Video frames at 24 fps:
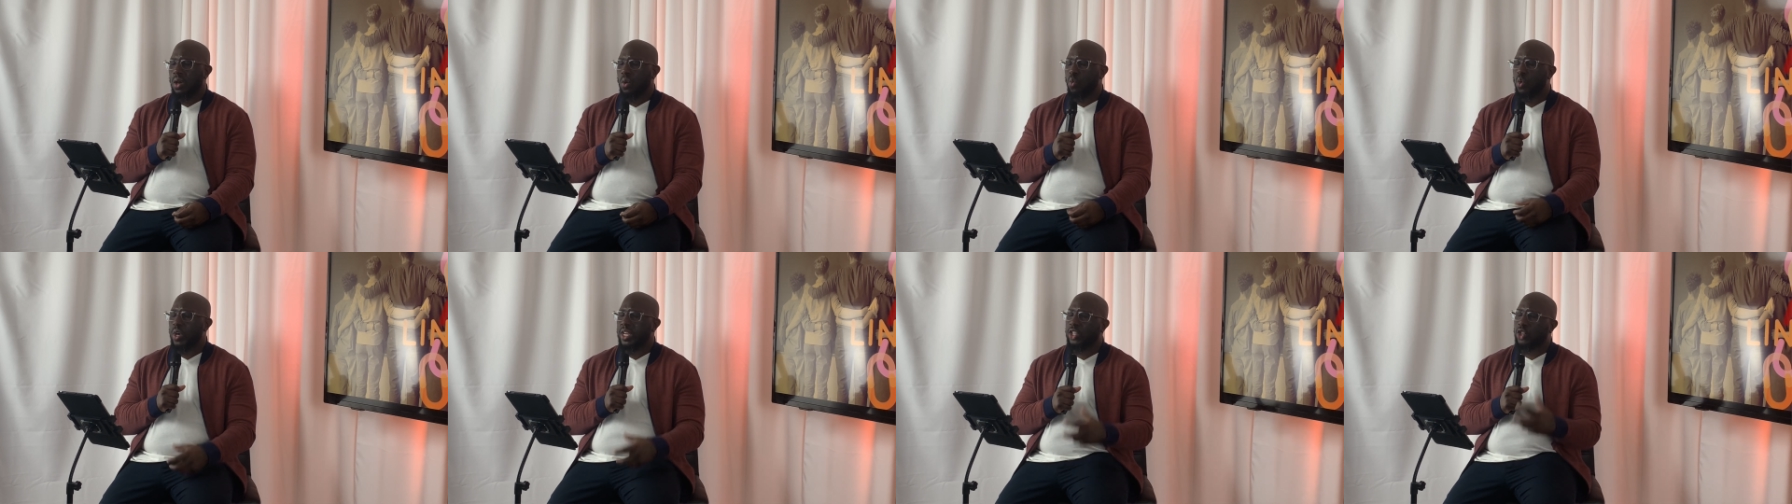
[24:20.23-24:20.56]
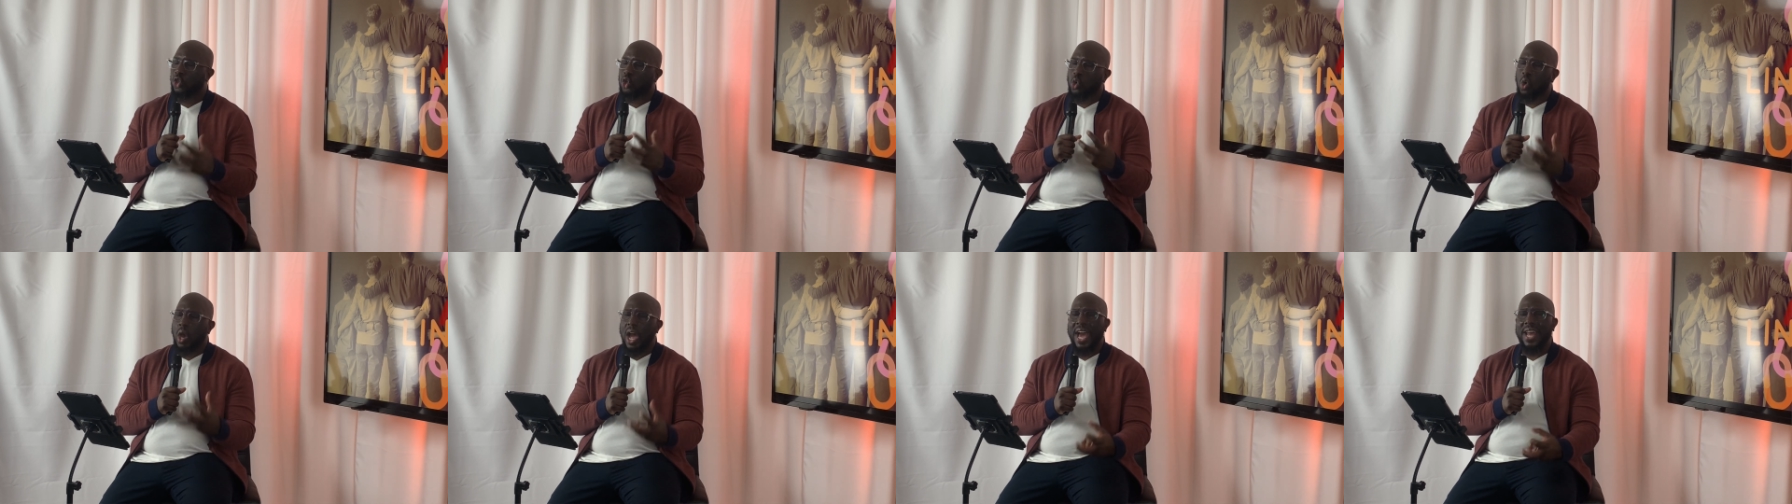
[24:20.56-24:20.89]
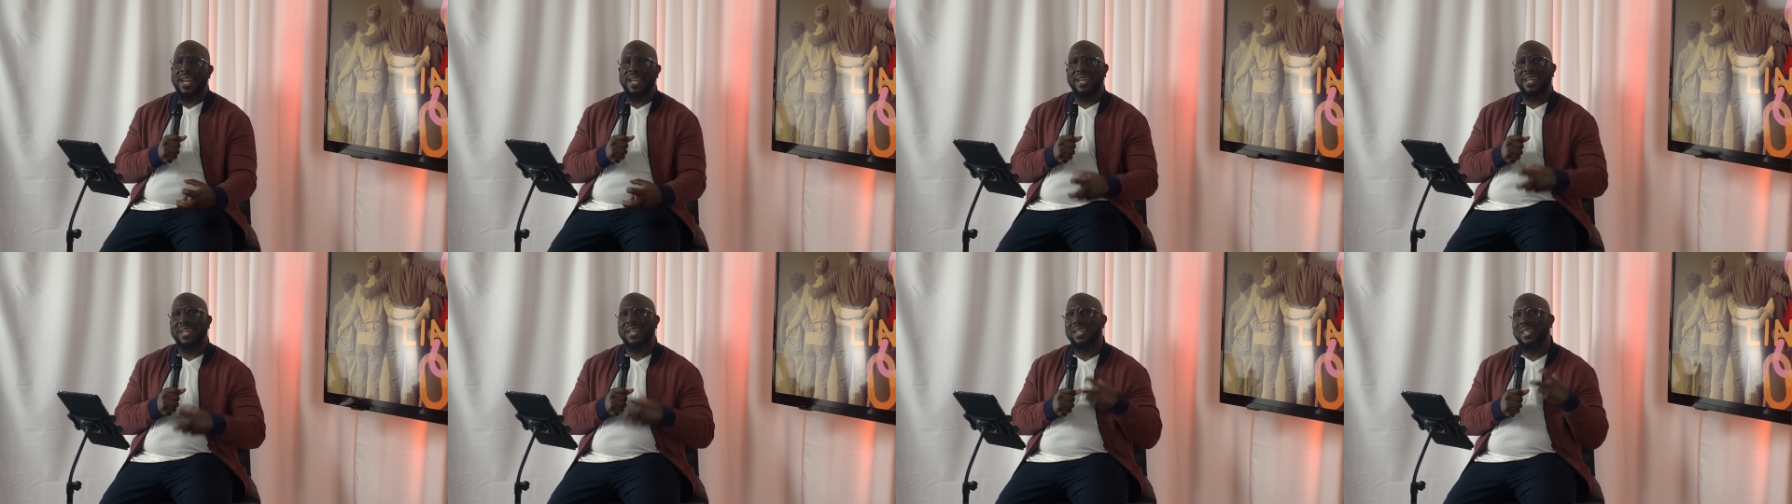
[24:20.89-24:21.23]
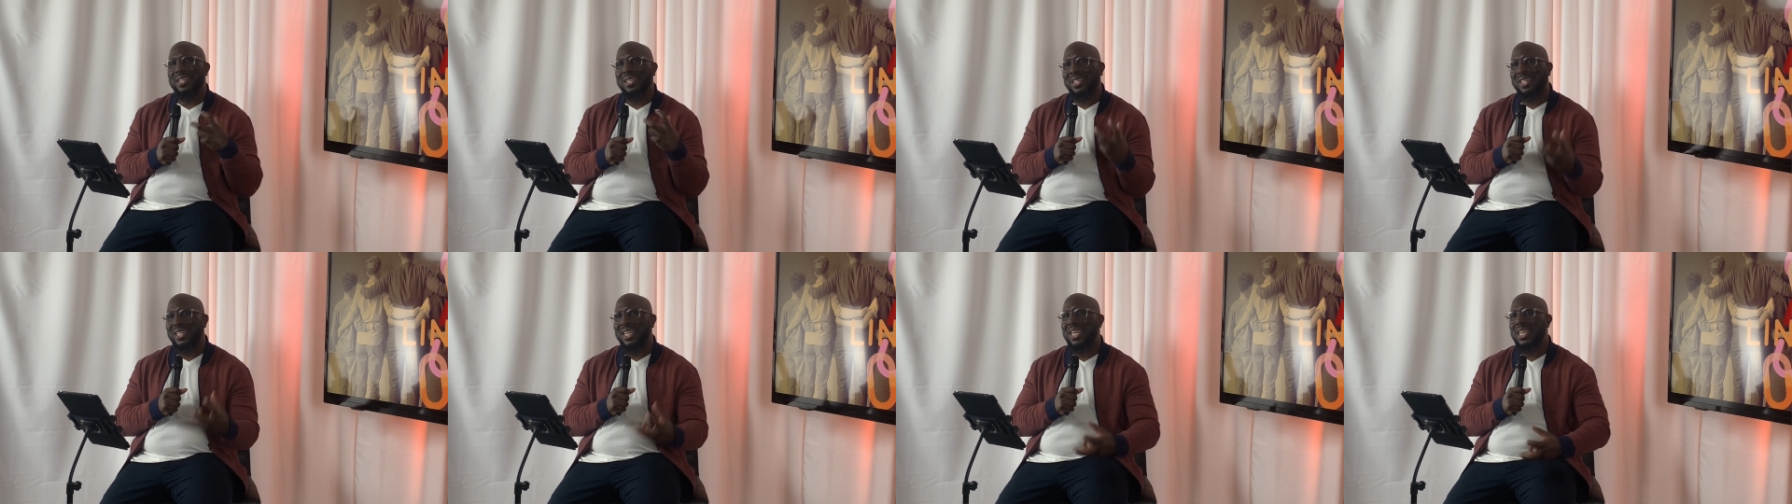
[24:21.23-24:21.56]
we try to
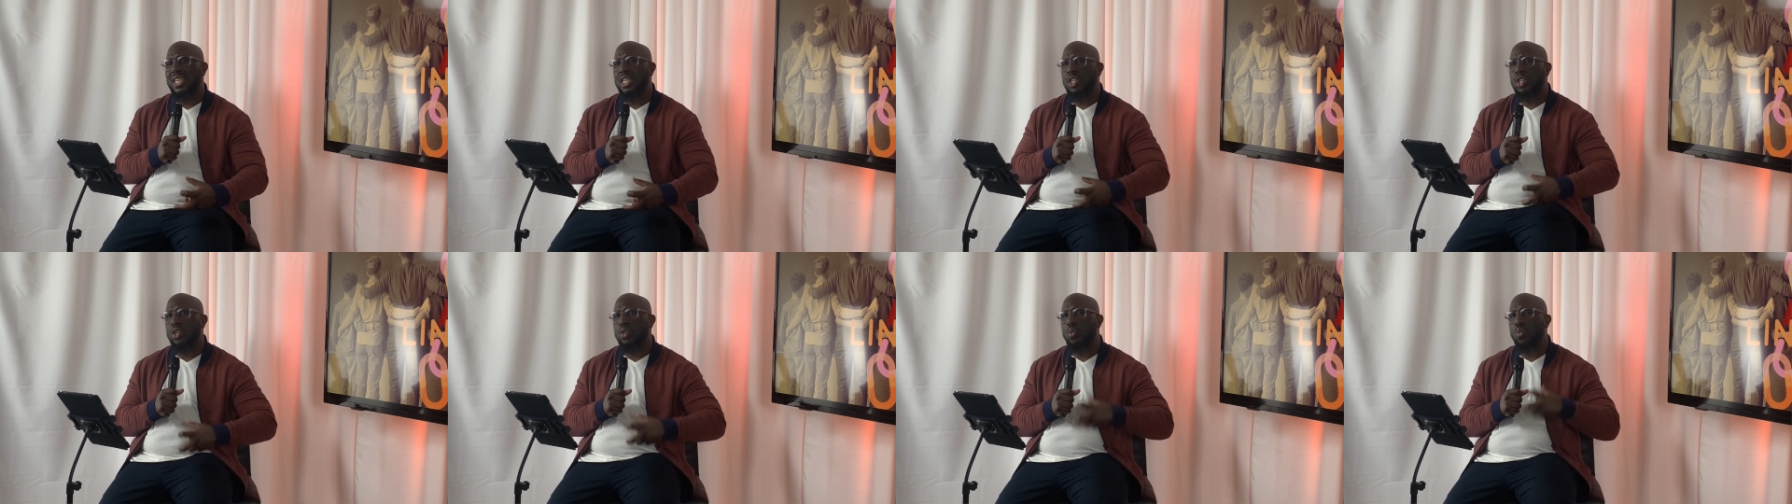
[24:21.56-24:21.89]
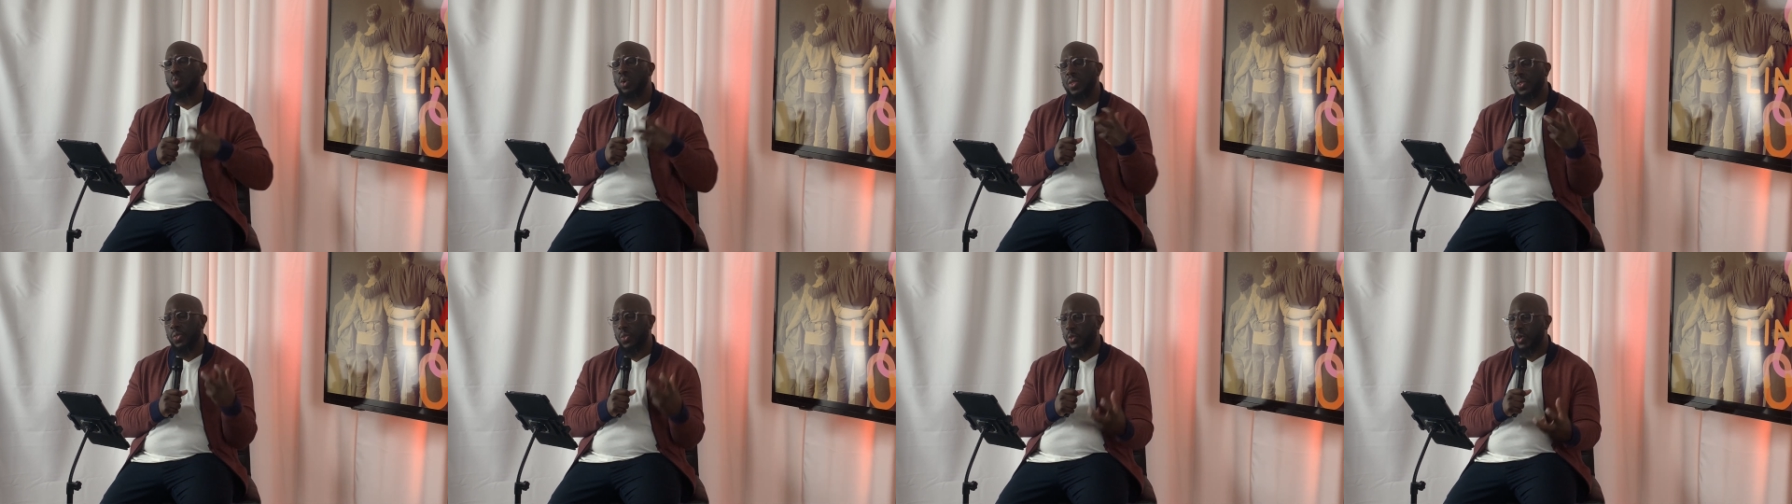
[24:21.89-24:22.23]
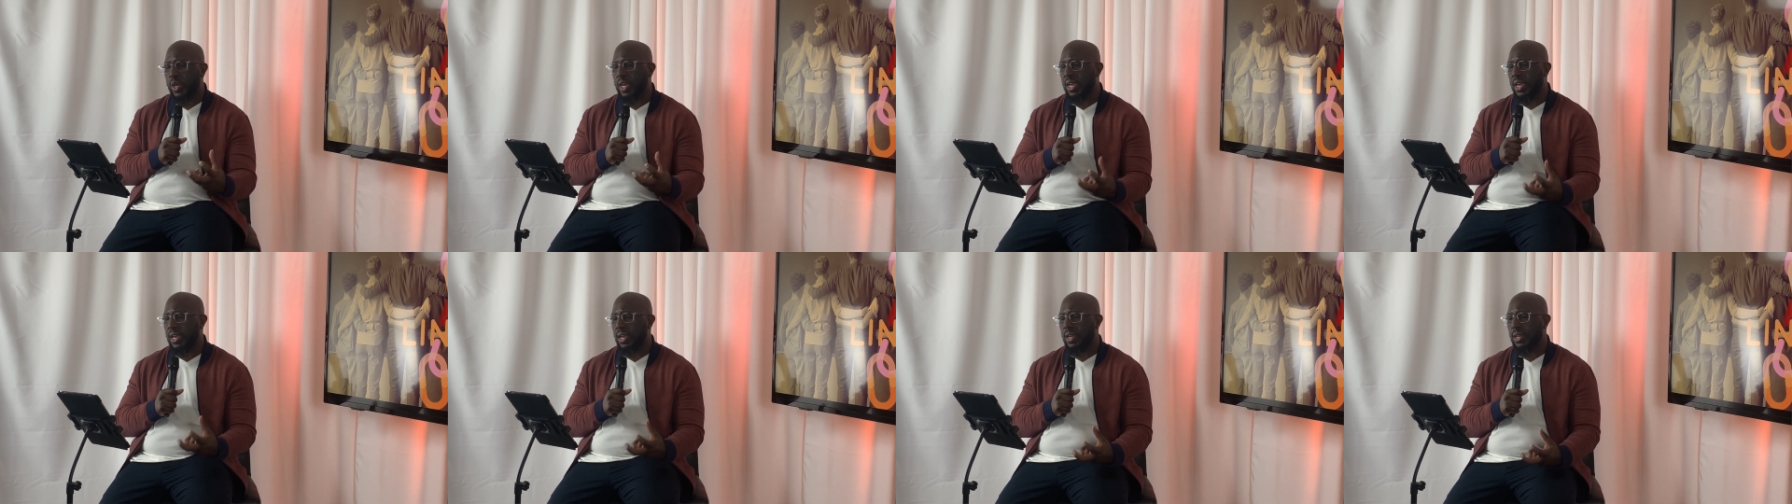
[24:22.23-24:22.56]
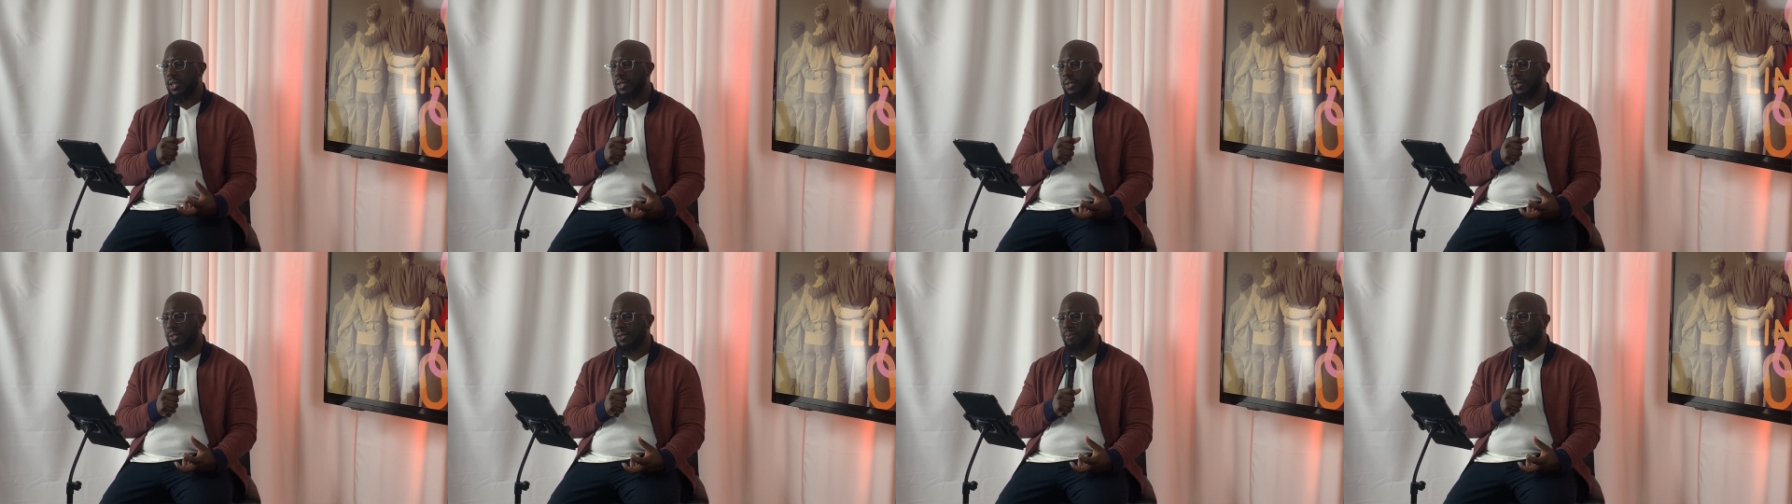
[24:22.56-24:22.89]
continue with
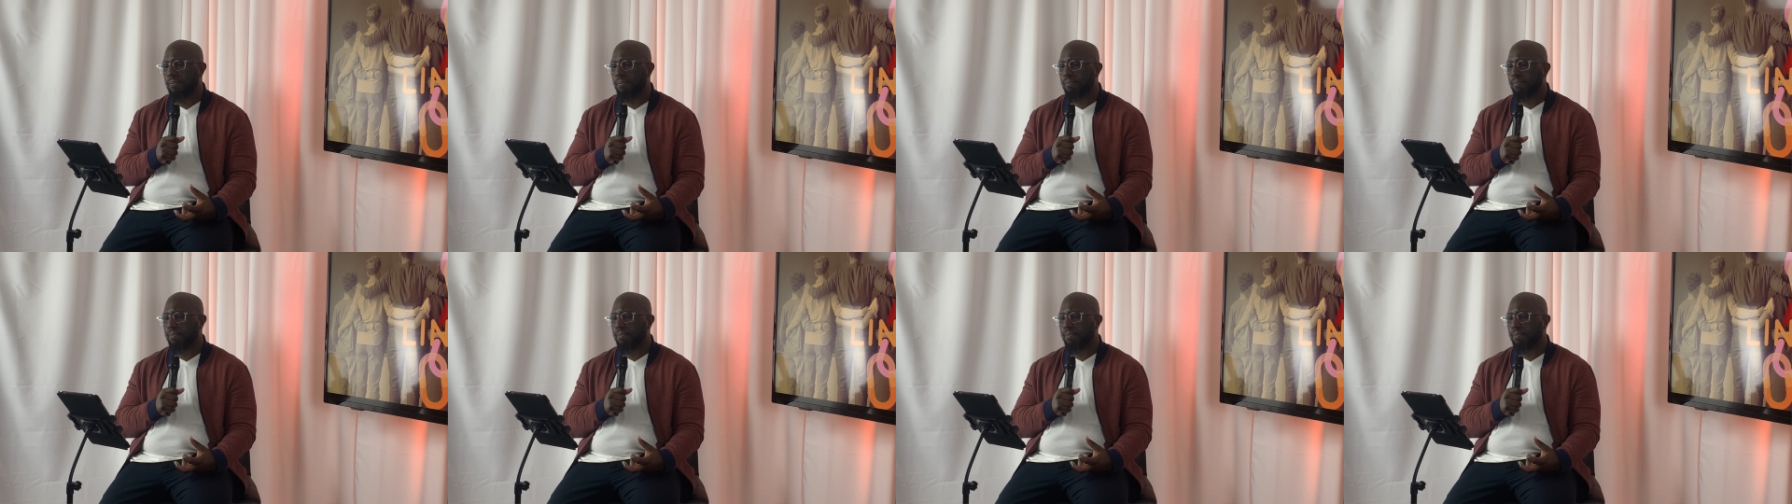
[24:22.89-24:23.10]
things